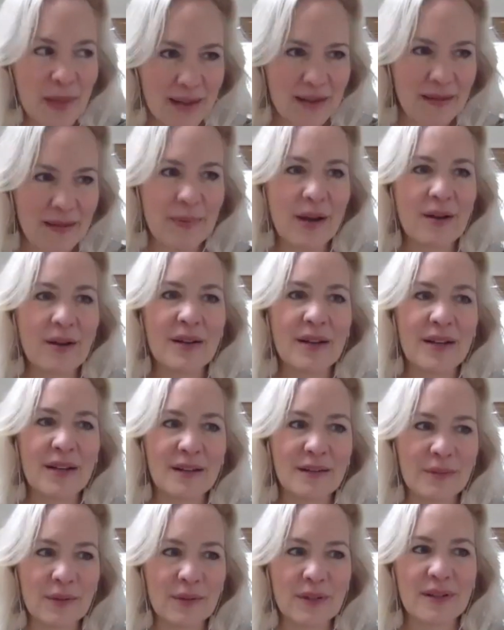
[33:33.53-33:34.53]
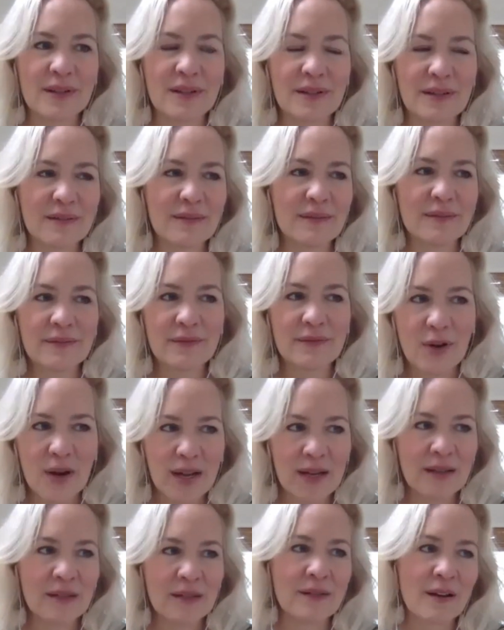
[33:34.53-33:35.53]
speak about it with a
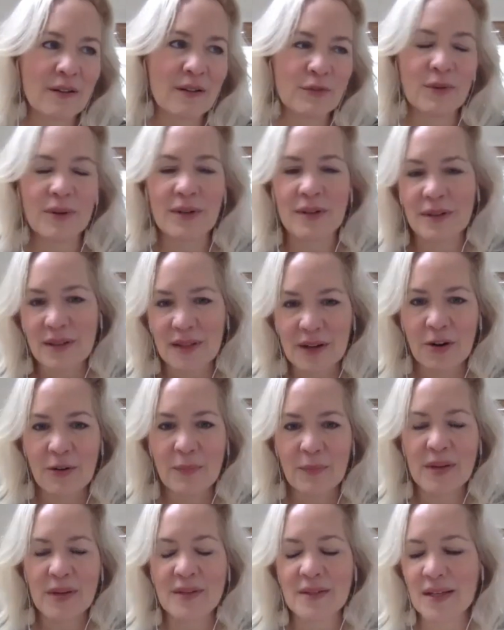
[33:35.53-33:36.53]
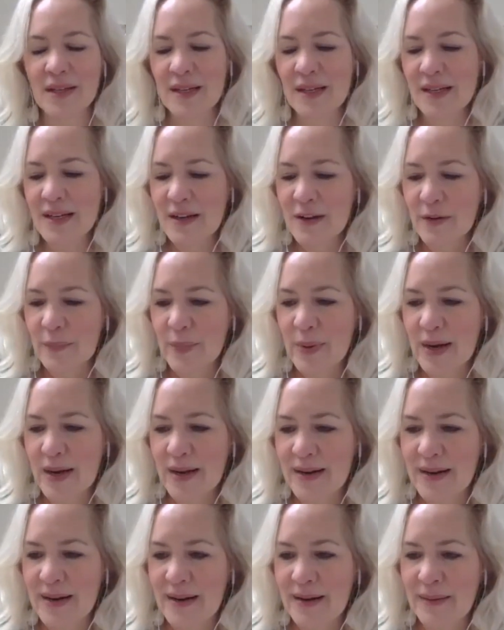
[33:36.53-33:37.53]
friend, a loved one, a therapist.
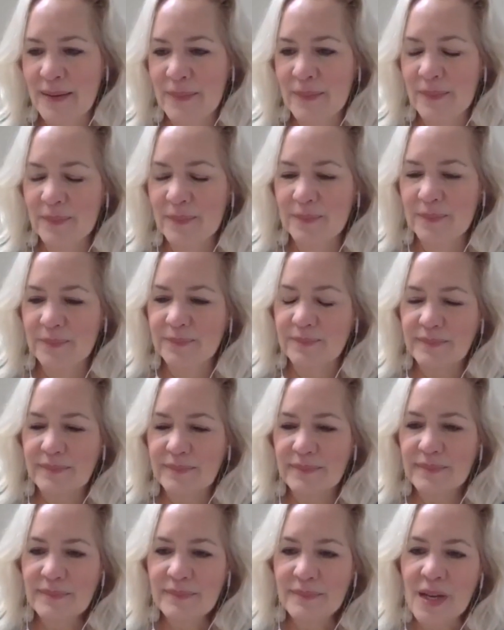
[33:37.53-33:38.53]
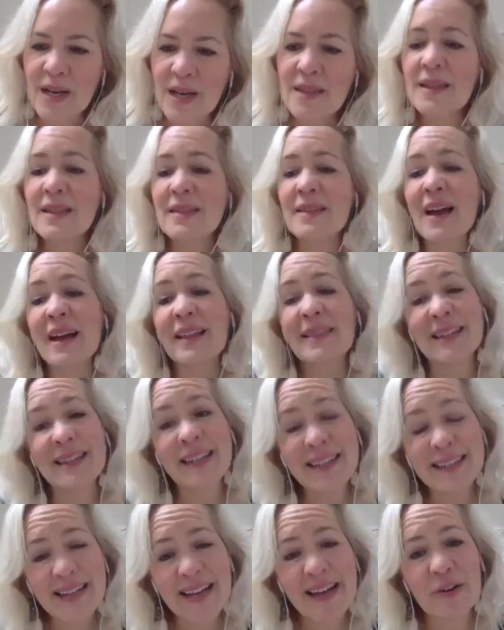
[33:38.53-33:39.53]
But I think
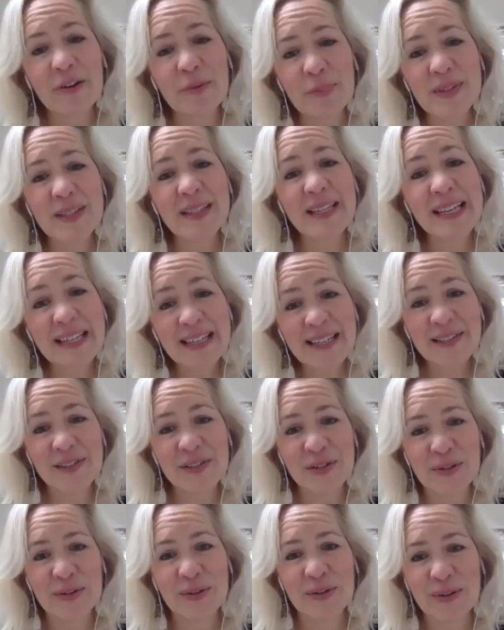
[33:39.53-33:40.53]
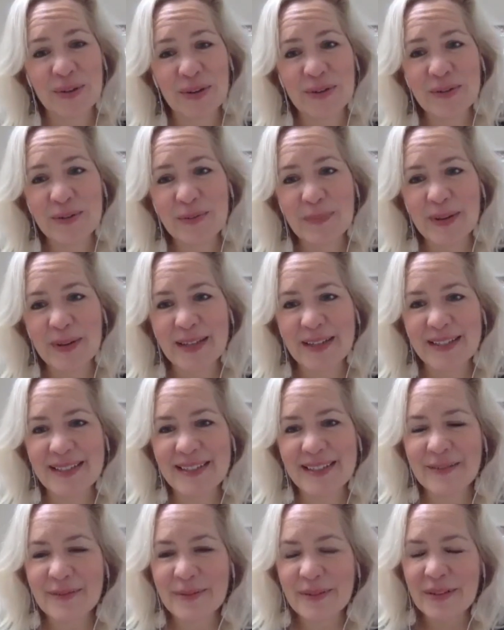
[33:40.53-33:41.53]
that then helps lead us to the
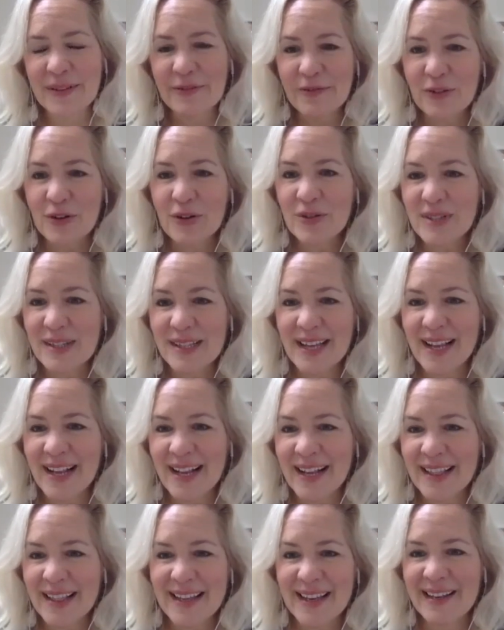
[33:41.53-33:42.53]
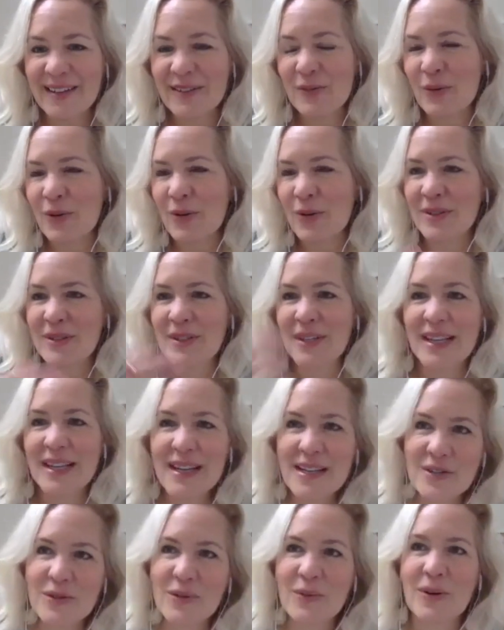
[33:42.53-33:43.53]
growth, because with the first thing, I think
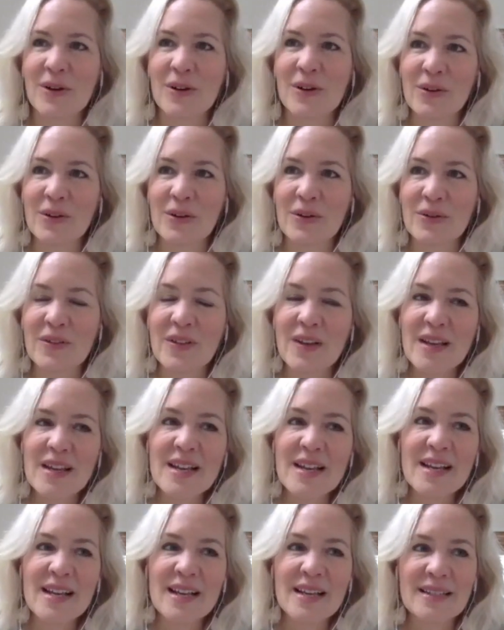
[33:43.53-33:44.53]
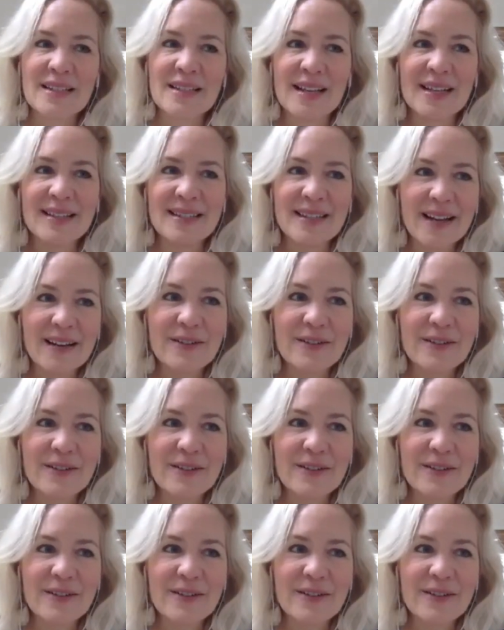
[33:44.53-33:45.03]
in order to get to our growth